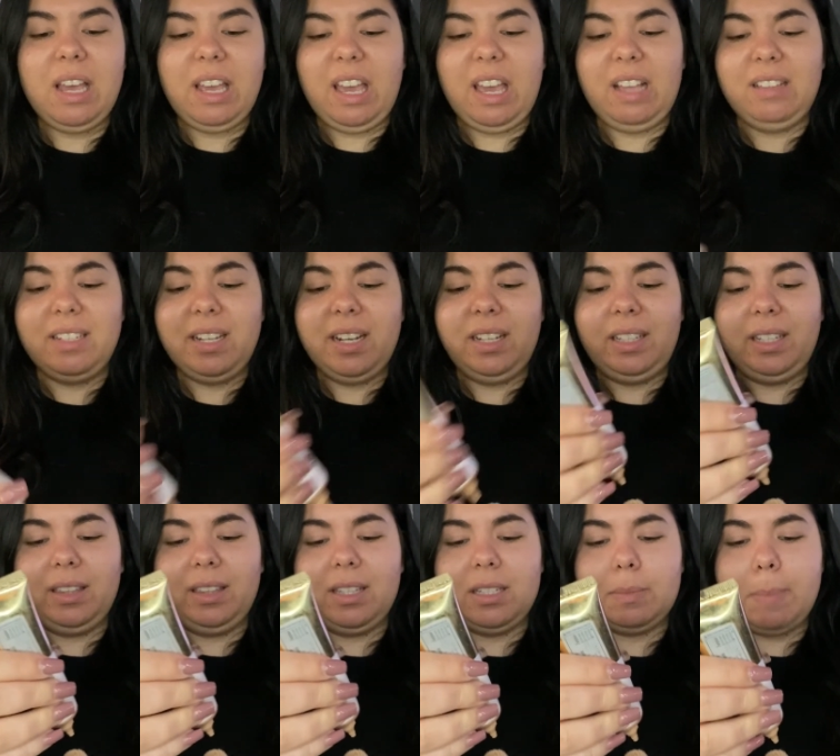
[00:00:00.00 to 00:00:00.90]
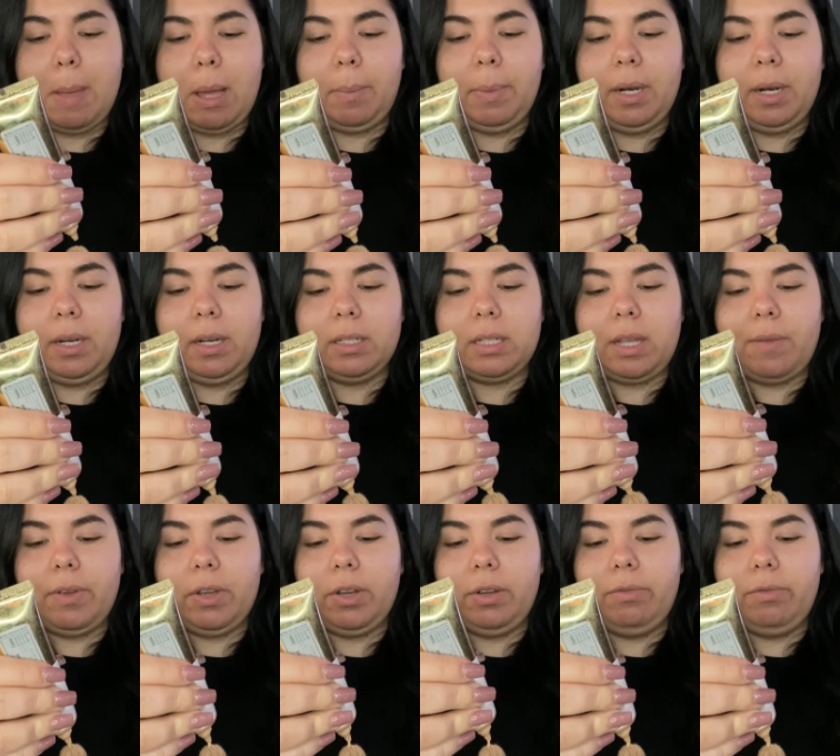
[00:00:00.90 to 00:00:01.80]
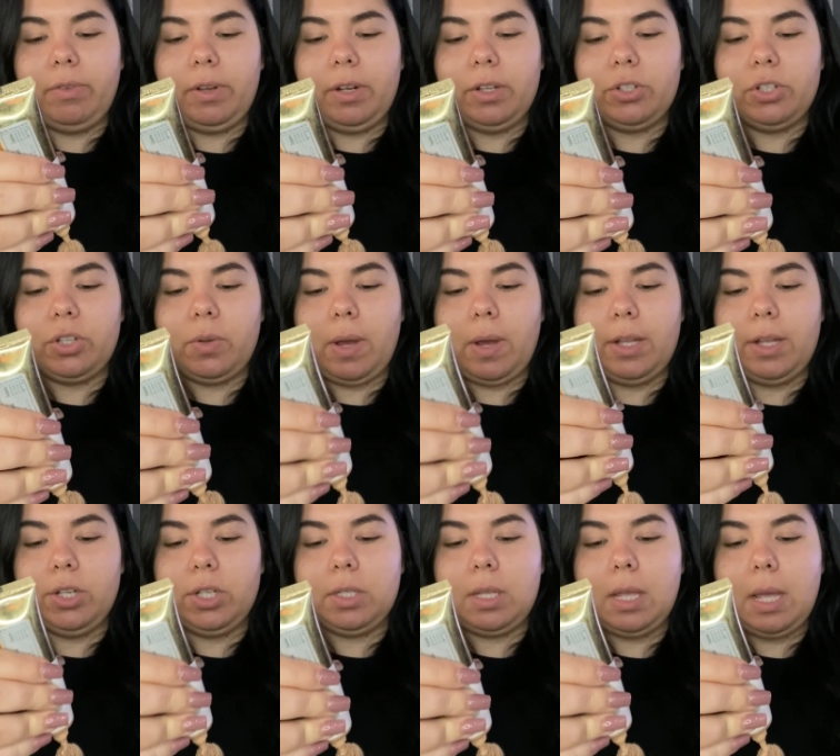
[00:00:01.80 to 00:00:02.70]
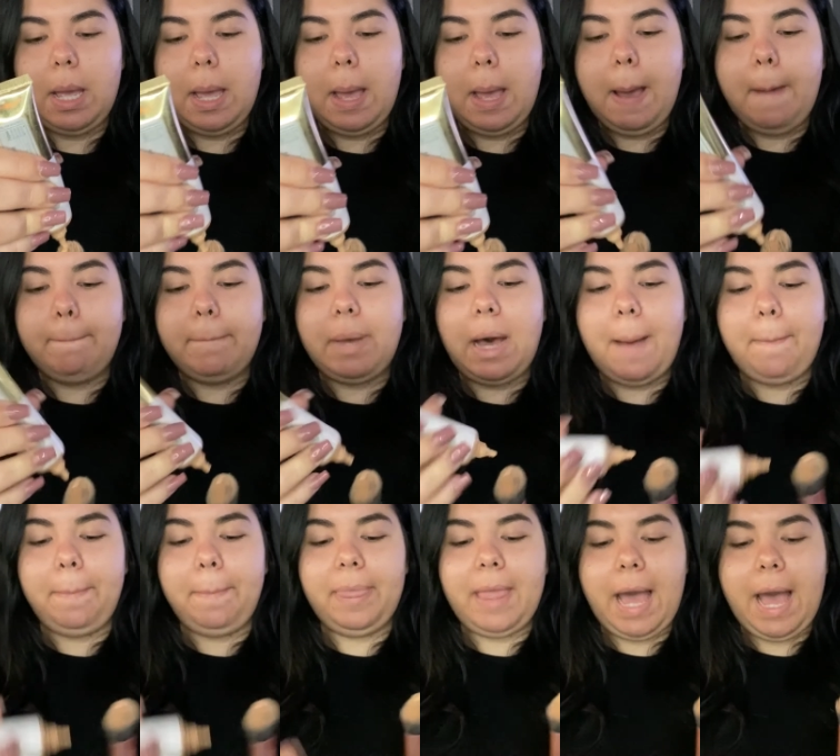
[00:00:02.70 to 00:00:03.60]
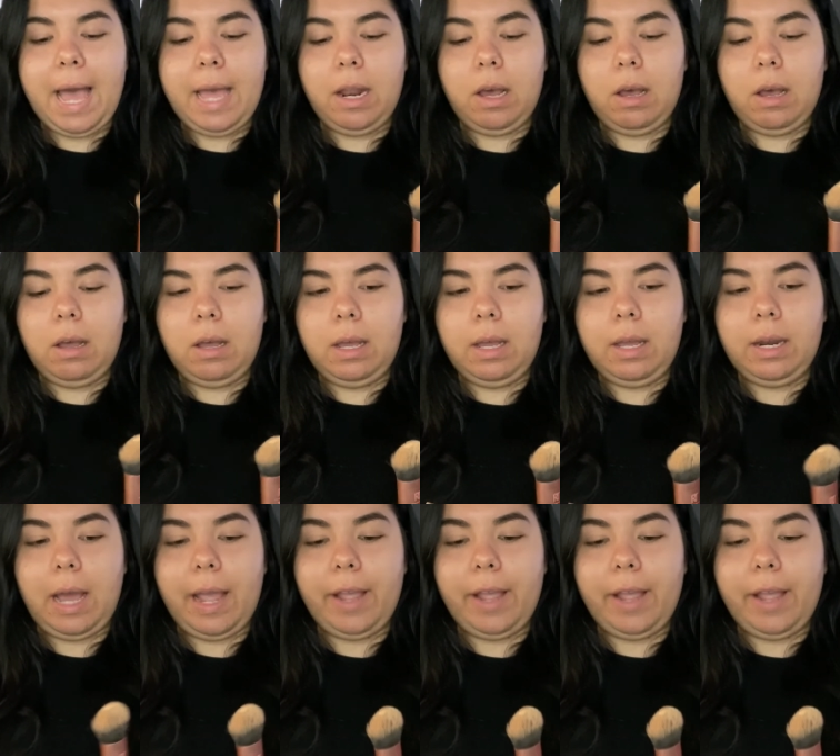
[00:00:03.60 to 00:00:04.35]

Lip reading: Can't say I like the smell, but it does have a good finish. So I just pop that on.